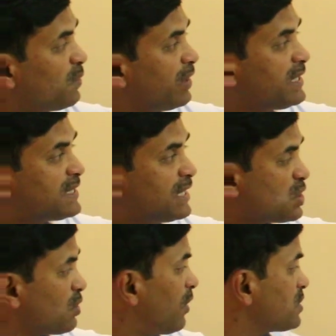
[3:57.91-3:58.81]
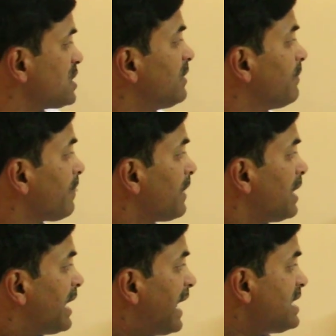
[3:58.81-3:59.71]
called as histology.
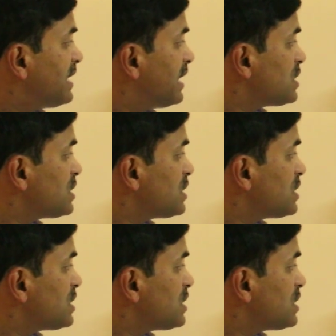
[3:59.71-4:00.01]
And